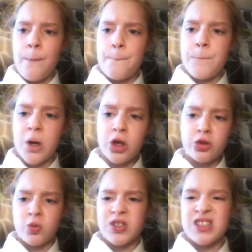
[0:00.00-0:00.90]
Blood
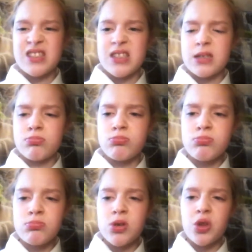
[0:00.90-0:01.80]
was
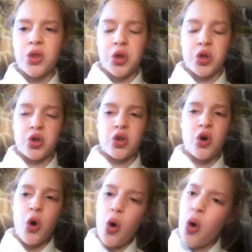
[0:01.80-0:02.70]
smothered
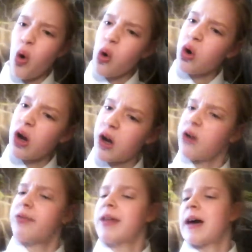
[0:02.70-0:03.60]
all
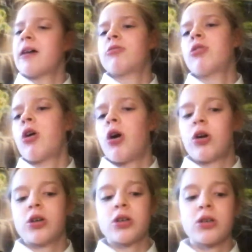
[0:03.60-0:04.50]
over that
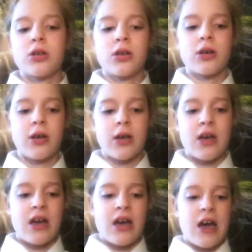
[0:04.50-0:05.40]
rock.
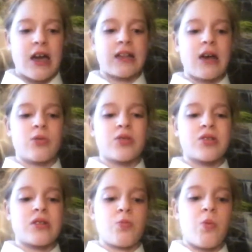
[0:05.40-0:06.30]
And there was
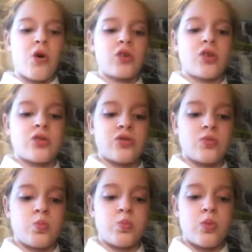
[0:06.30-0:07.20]
the one or
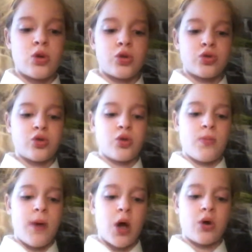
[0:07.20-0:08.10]
two
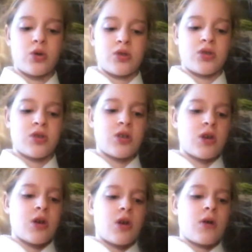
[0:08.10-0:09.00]
bones,
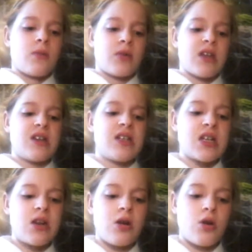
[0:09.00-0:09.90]
but they
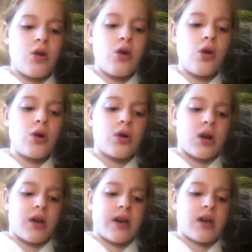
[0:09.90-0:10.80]
didn't look
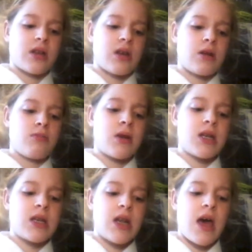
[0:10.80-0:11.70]
like they'd
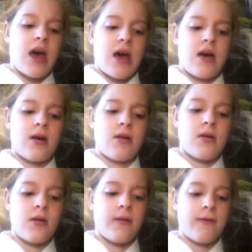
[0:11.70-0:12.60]
been there
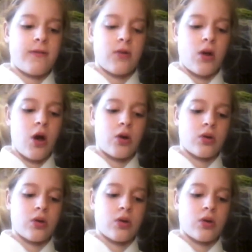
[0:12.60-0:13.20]
for long.